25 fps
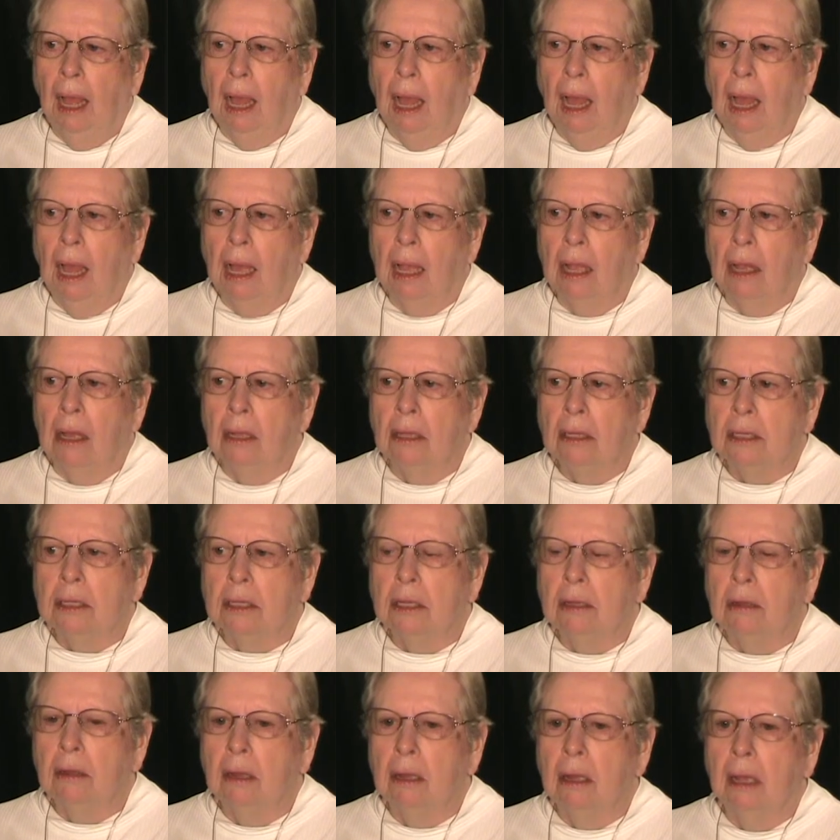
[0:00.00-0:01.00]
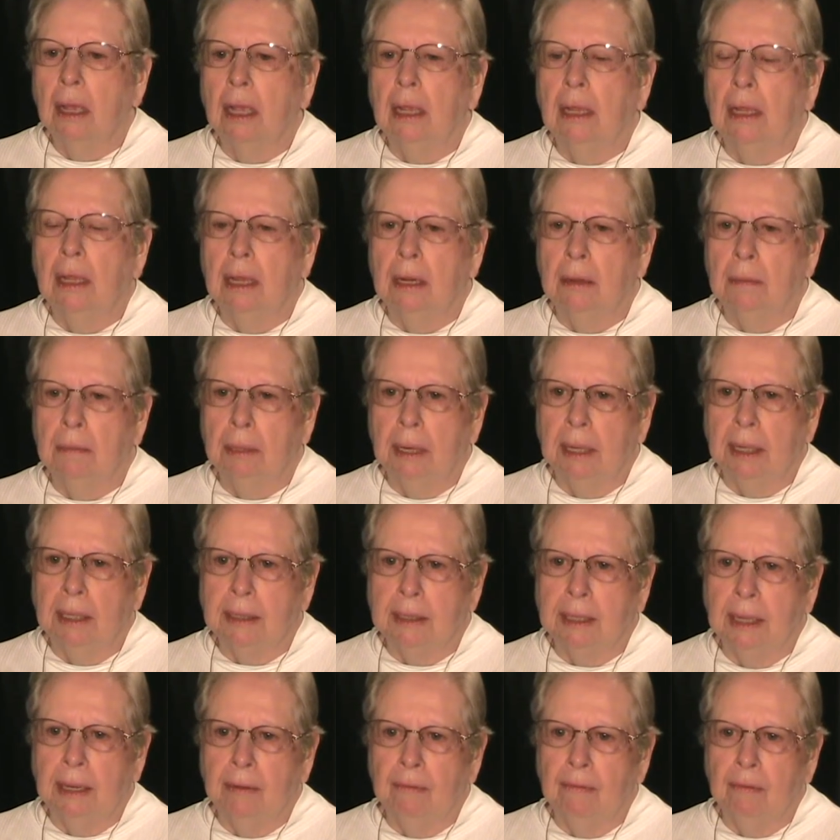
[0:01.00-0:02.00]
I also get a
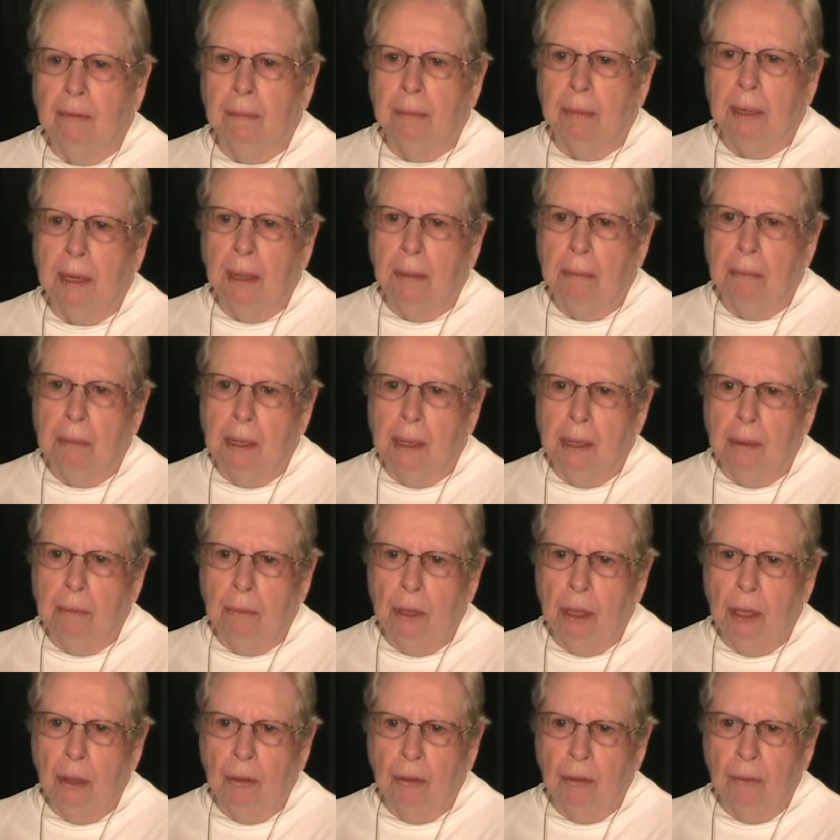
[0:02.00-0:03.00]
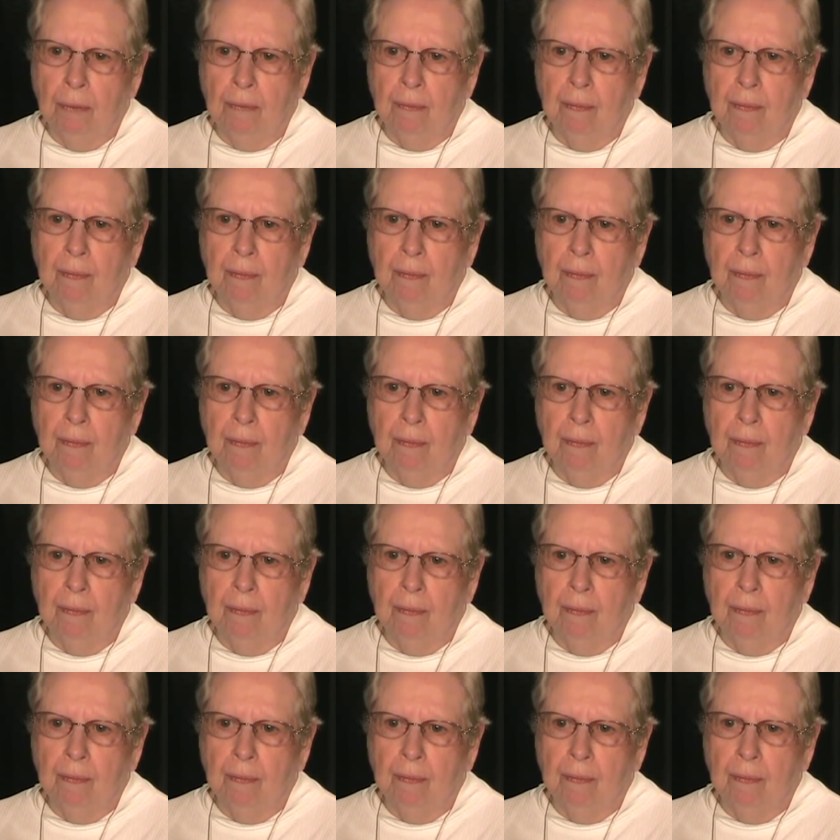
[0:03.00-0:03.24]
blessing from WMU.